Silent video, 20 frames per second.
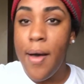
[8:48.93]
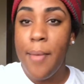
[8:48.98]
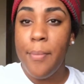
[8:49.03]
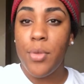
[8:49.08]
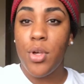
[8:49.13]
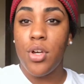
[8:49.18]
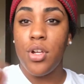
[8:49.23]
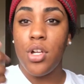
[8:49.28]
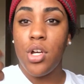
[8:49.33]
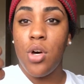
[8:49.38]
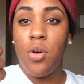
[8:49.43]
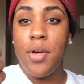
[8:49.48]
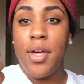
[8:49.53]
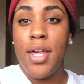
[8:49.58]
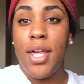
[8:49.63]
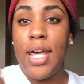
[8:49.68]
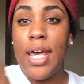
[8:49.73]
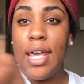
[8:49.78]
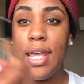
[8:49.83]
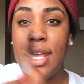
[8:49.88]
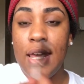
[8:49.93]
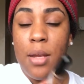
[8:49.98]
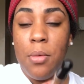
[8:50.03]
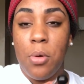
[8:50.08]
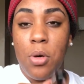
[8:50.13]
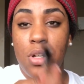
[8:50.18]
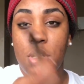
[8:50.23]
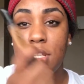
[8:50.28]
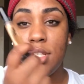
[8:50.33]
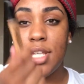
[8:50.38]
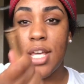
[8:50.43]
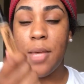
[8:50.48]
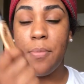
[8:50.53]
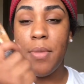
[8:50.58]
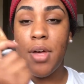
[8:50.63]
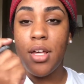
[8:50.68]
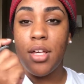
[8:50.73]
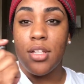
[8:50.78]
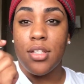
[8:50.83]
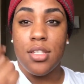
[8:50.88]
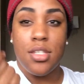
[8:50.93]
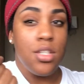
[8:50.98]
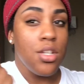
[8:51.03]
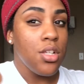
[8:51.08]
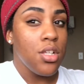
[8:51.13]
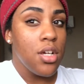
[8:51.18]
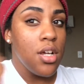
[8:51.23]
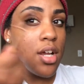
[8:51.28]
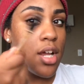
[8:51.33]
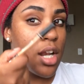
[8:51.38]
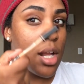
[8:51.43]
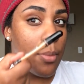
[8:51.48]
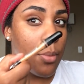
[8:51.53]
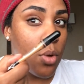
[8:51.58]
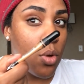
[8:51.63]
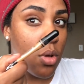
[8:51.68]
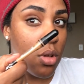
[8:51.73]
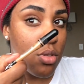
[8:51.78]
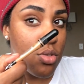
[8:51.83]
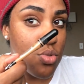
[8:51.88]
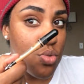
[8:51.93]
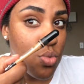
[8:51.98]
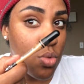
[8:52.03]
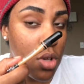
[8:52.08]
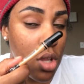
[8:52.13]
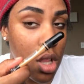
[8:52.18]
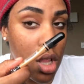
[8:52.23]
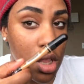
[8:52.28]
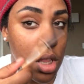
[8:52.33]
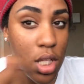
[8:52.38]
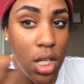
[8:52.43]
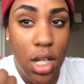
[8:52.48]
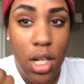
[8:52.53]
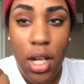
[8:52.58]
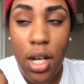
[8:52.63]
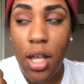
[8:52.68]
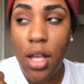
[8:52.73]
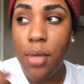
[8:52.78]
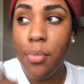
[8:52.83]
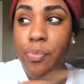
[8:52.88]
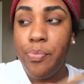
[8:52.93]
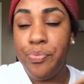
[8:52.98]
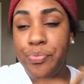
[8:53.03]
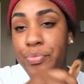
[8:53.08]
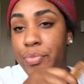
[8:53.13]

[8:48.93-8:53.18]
I'm gonna go ahead and I'm gonna take my concealer and I'm going to clean it up.